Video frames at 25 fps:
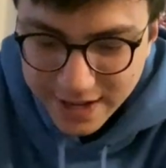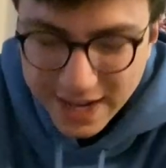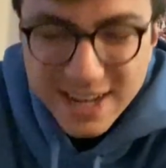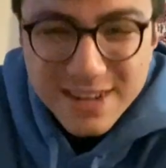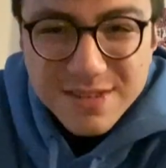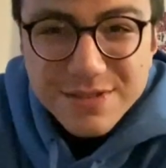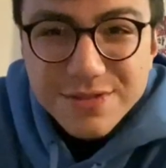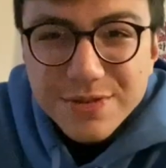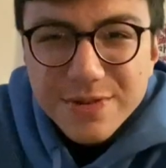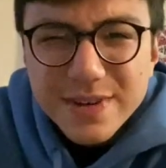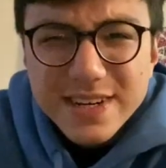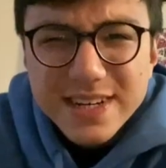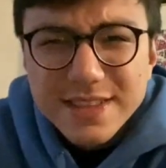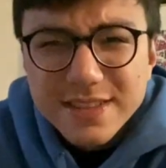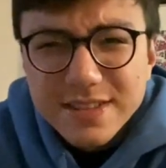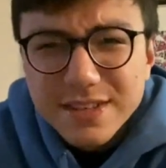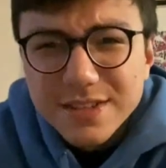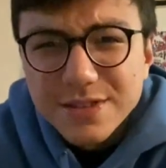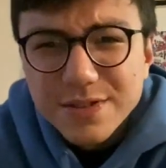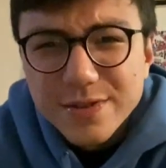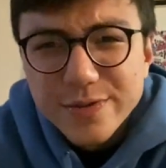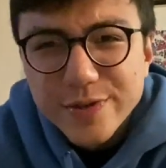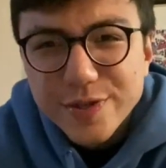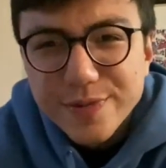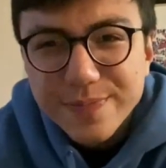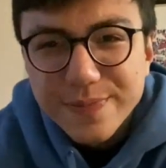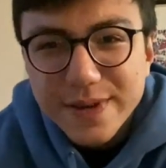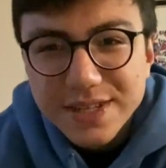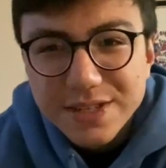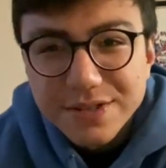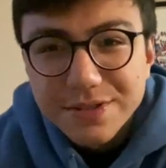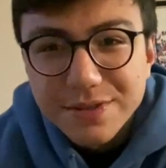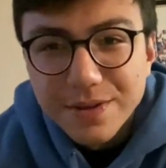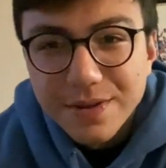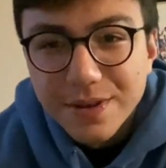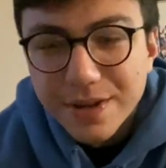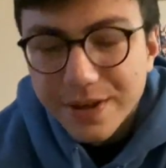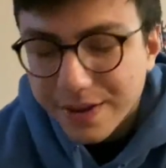I don't do anything too
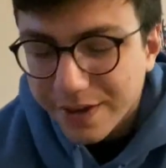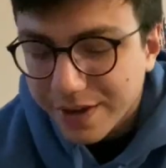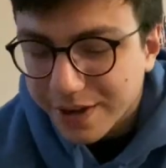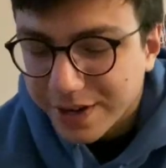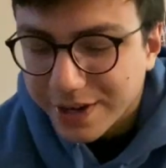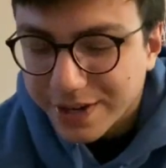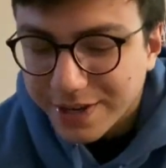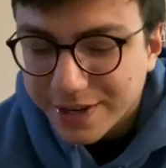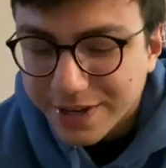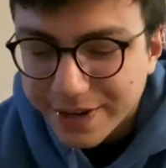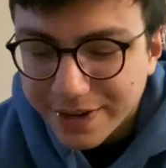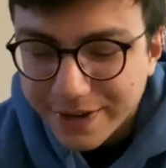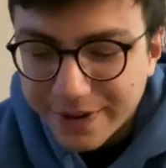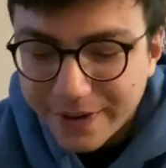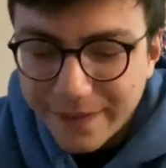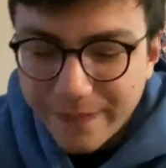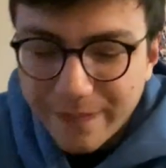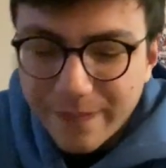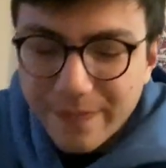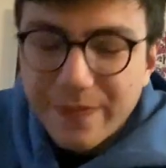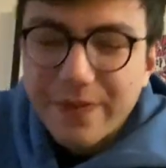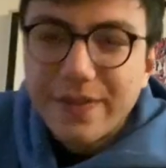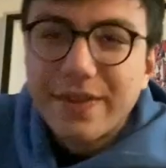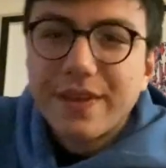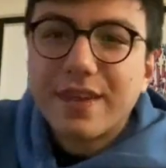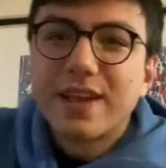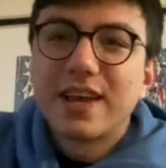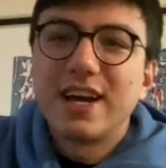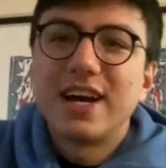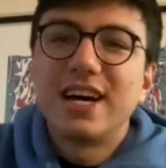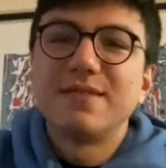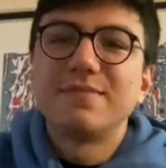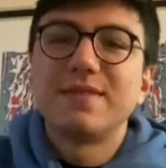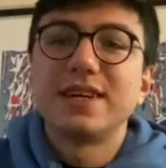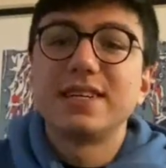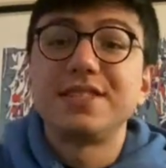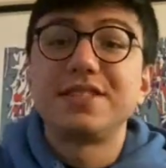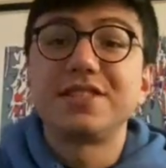special. I
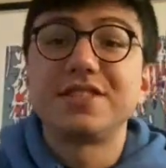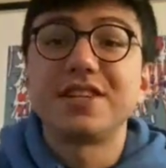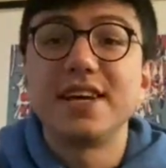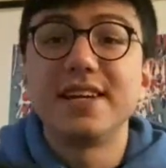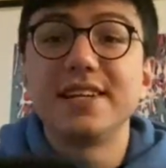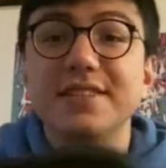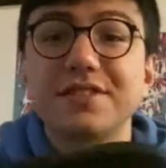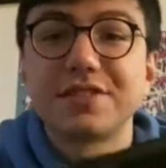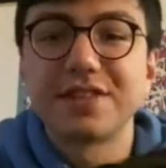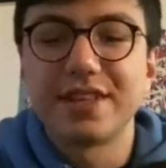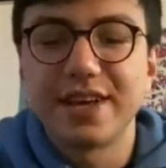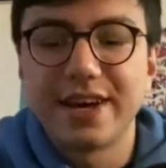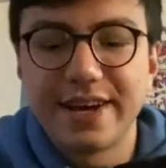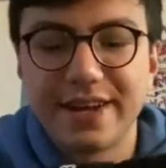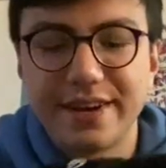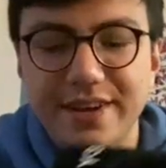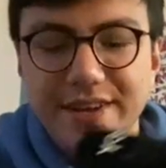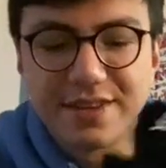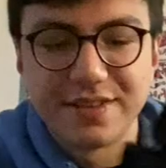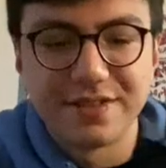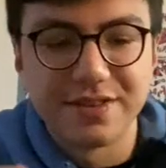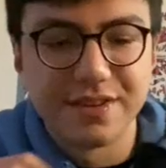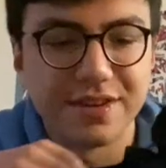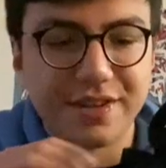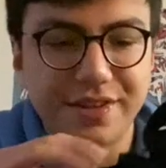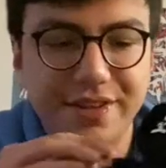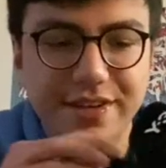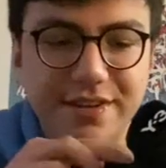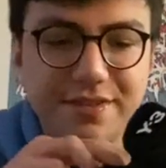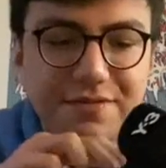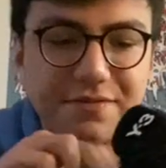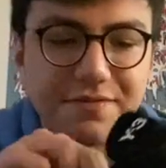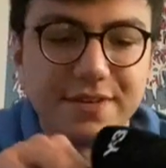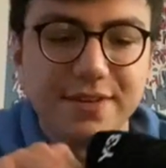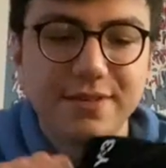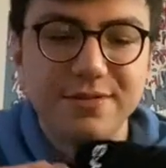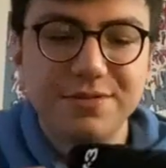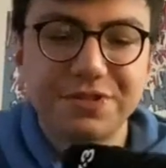might change that in the near
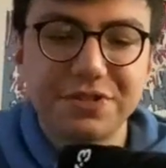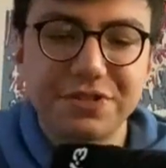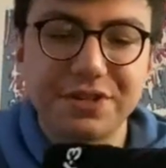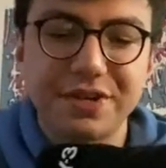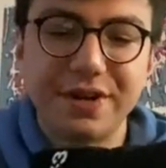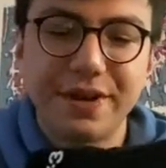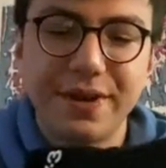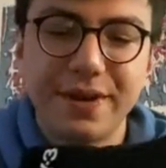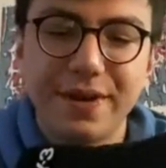future.